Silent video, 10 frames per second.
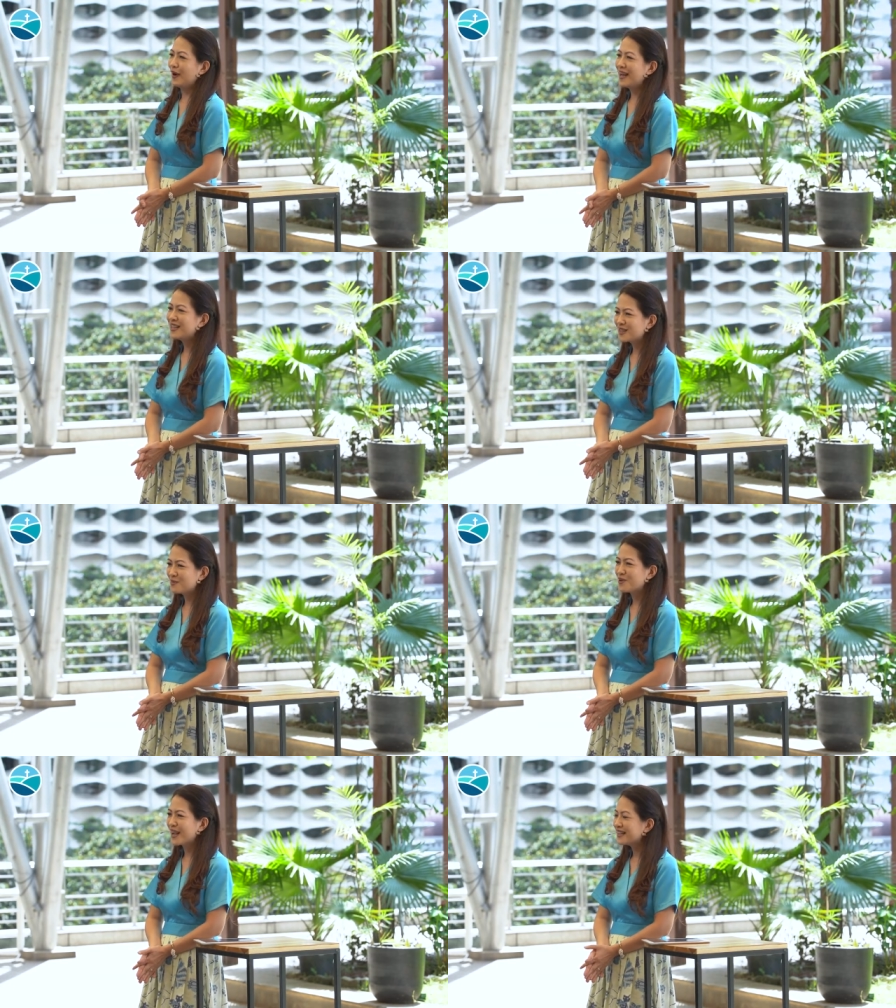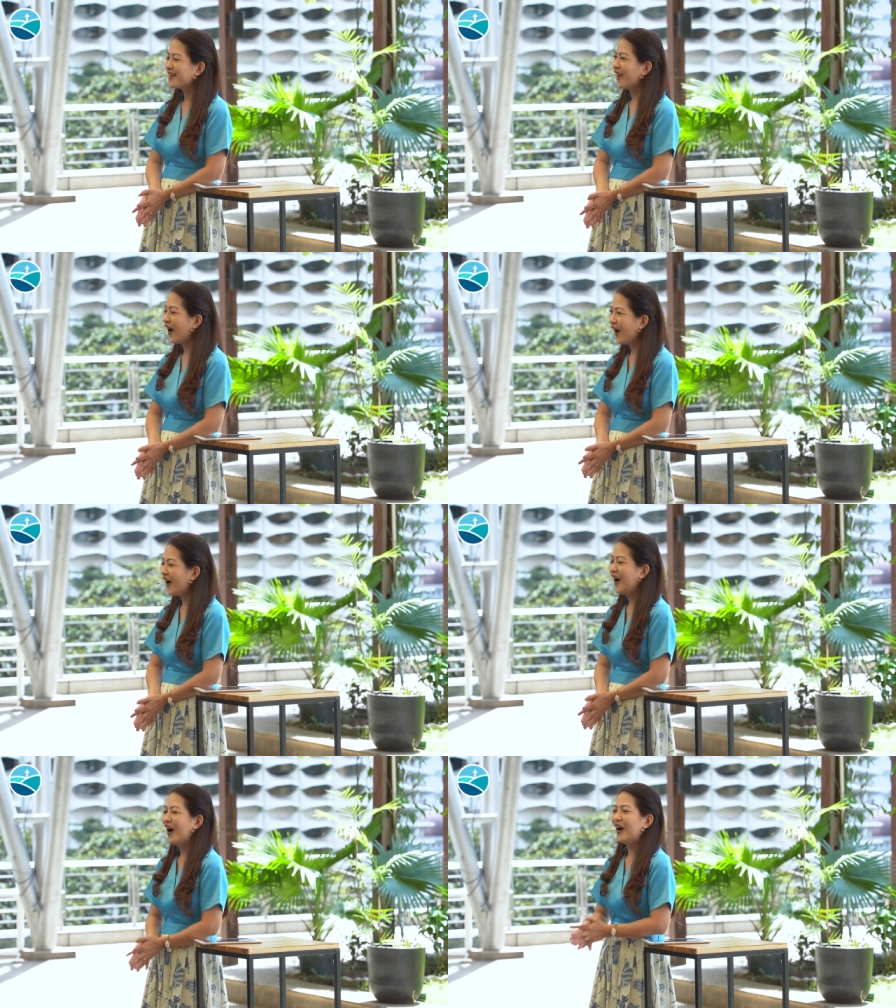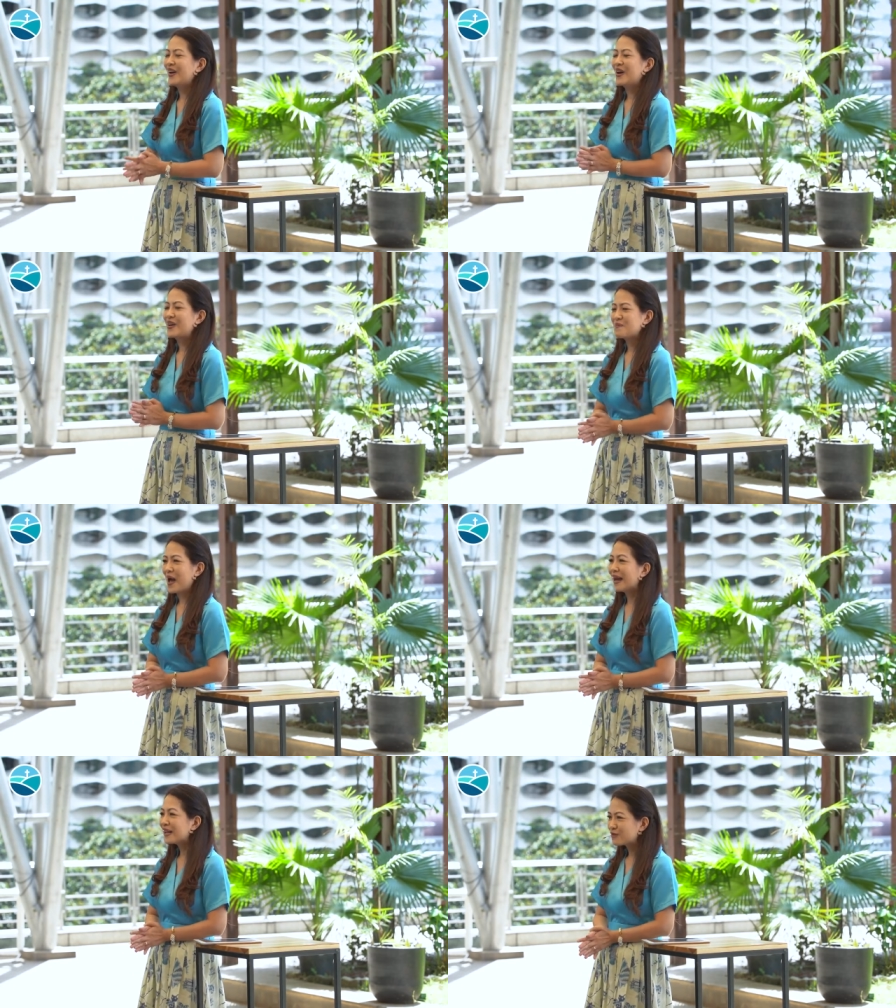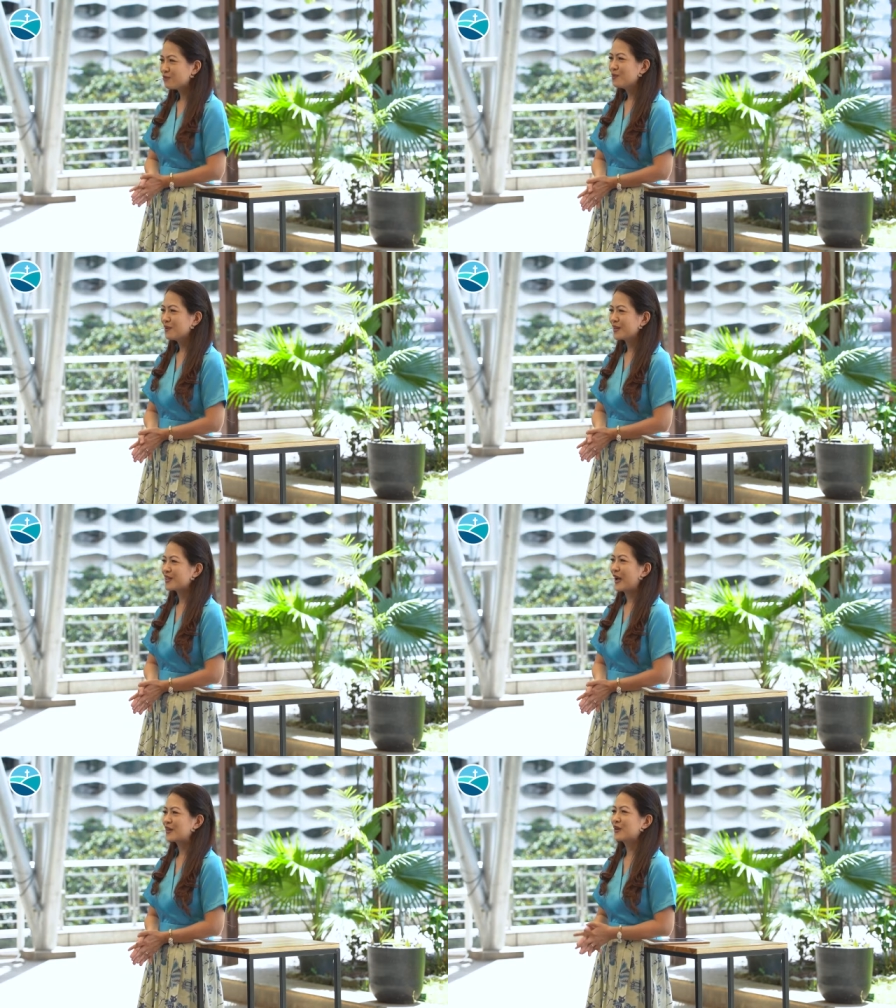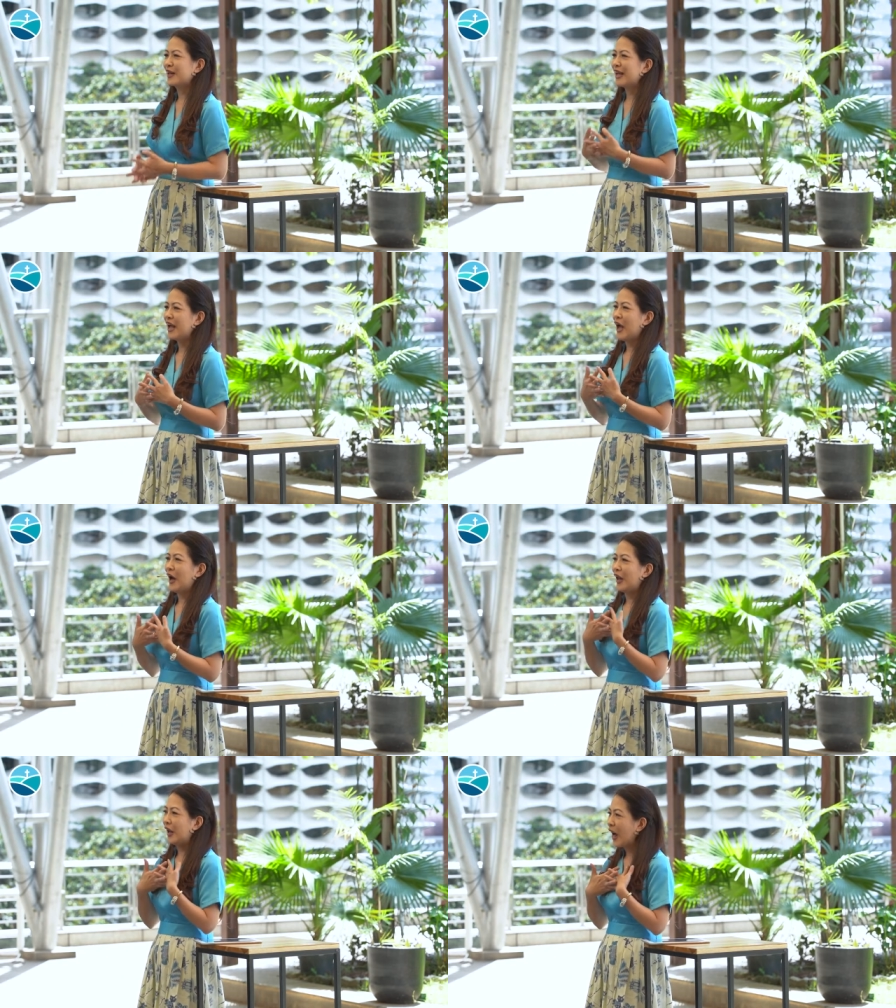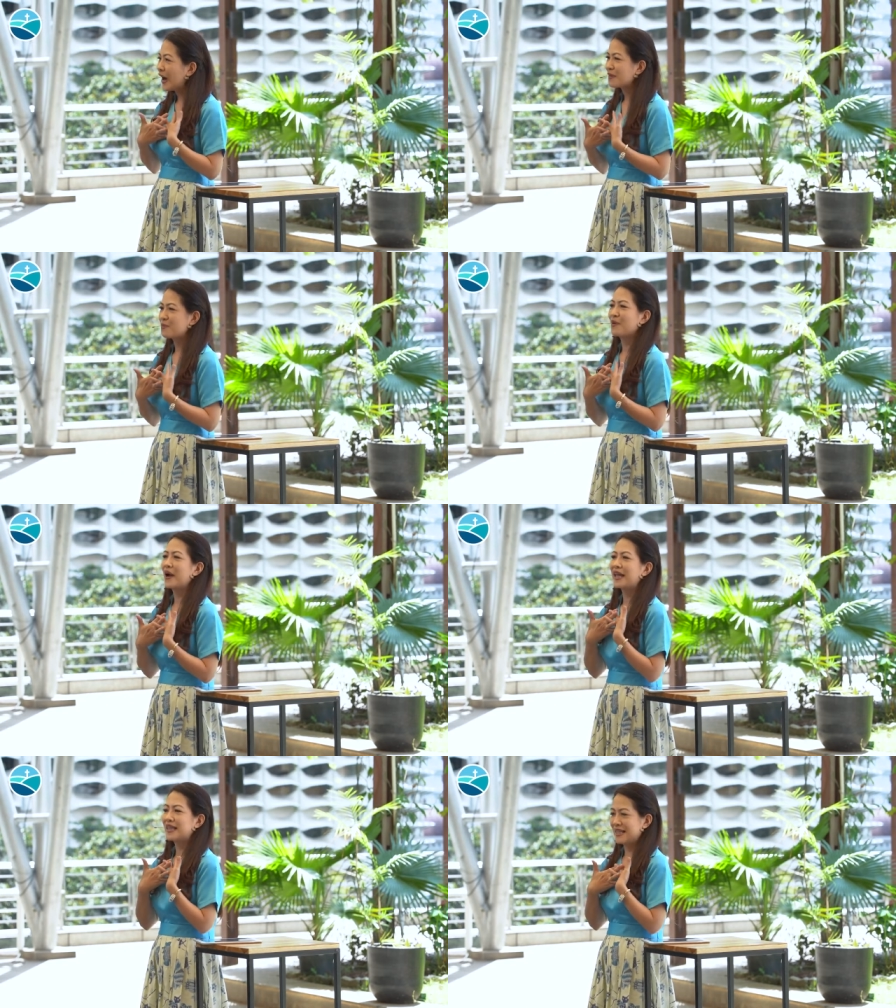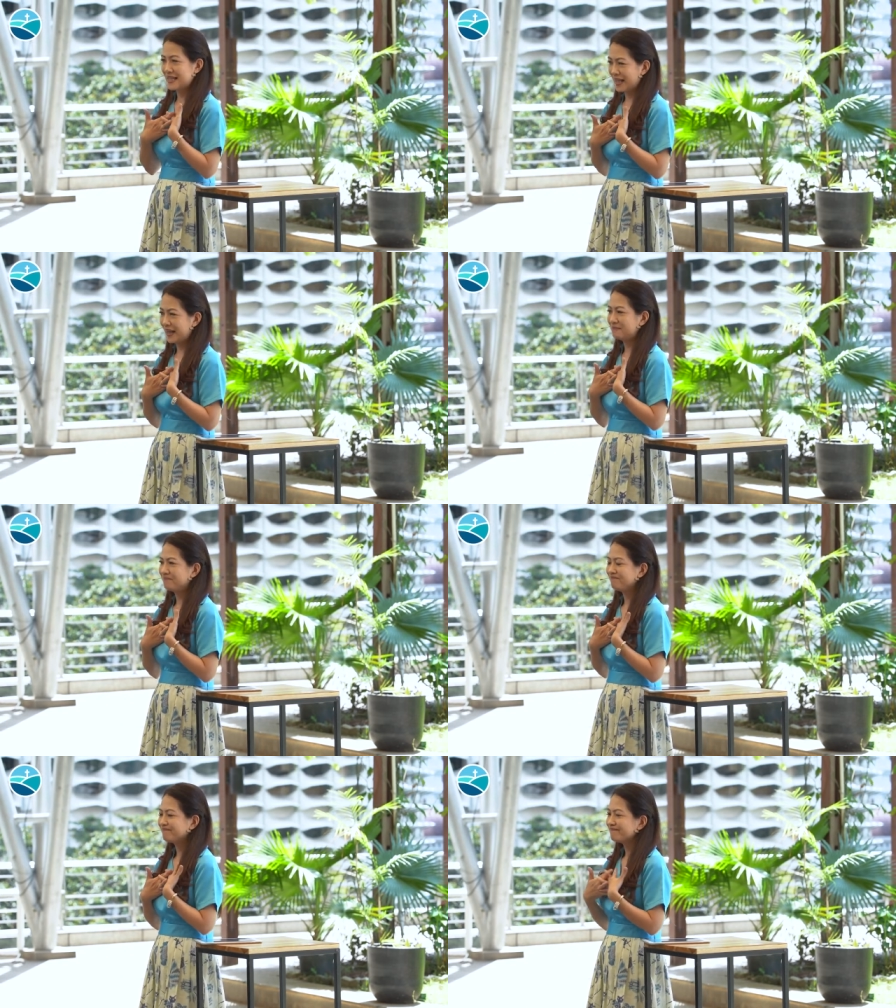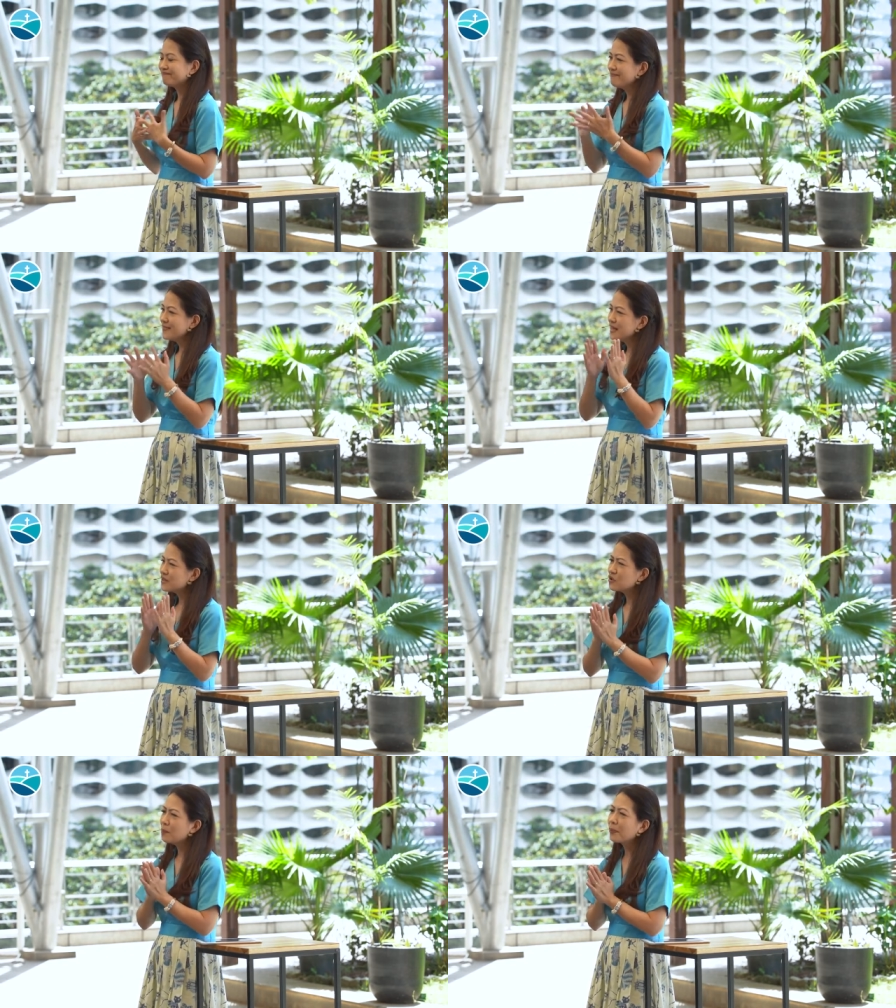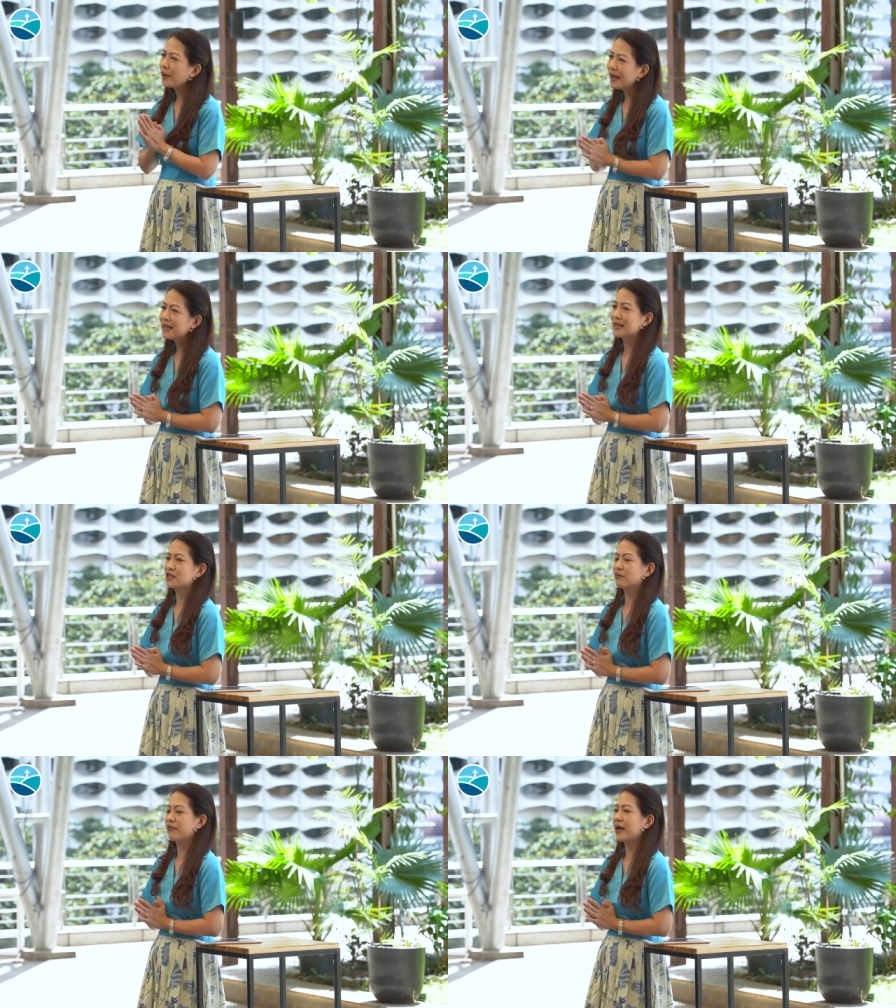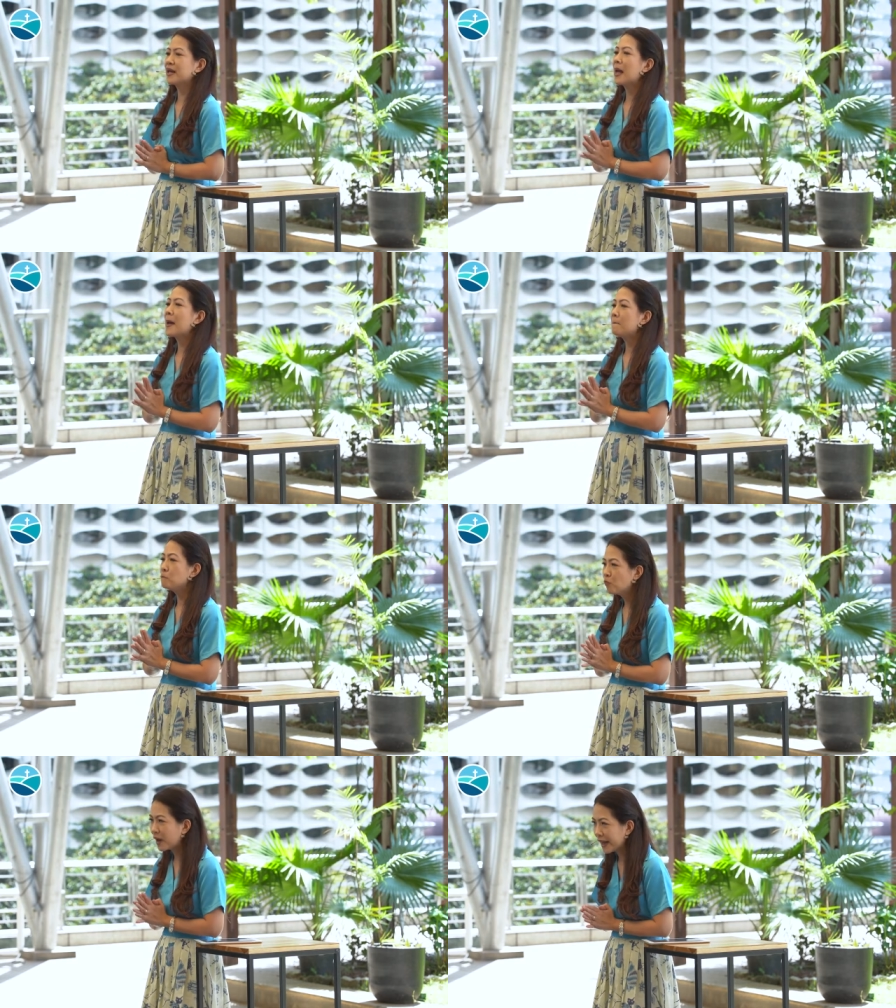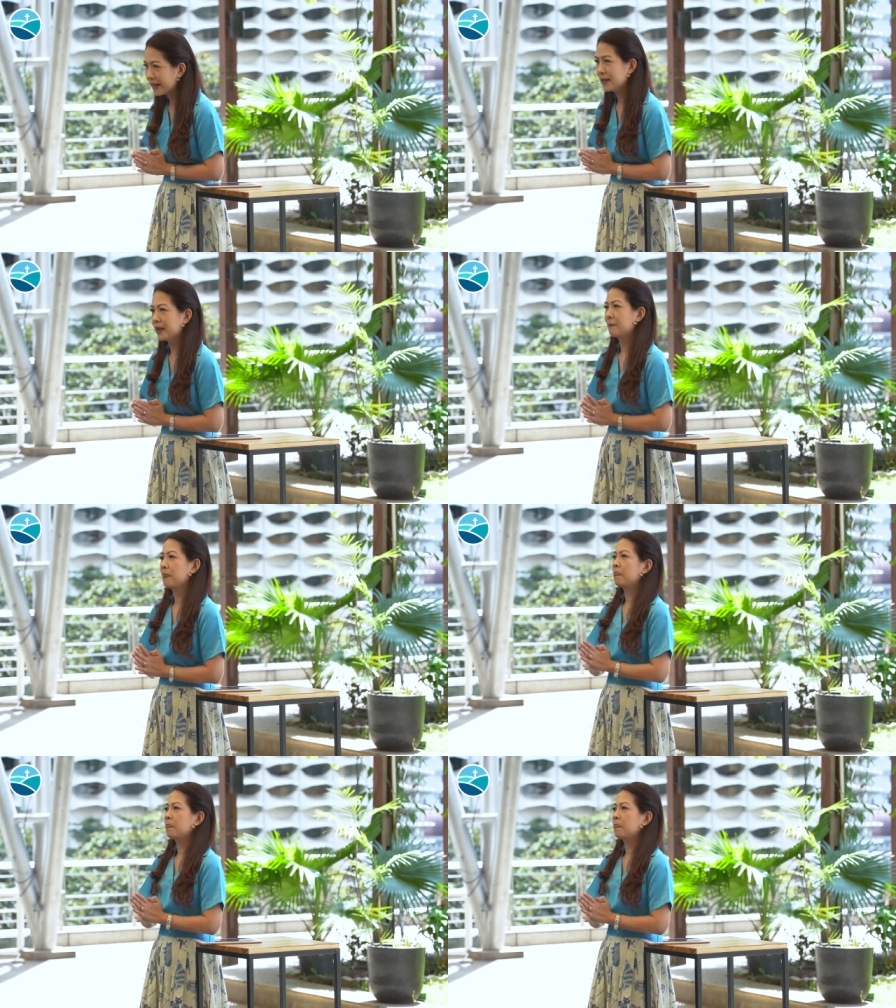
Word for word: likes to break the law, the rebellious people, is actually a lot of pride inside. So pride is very blinding.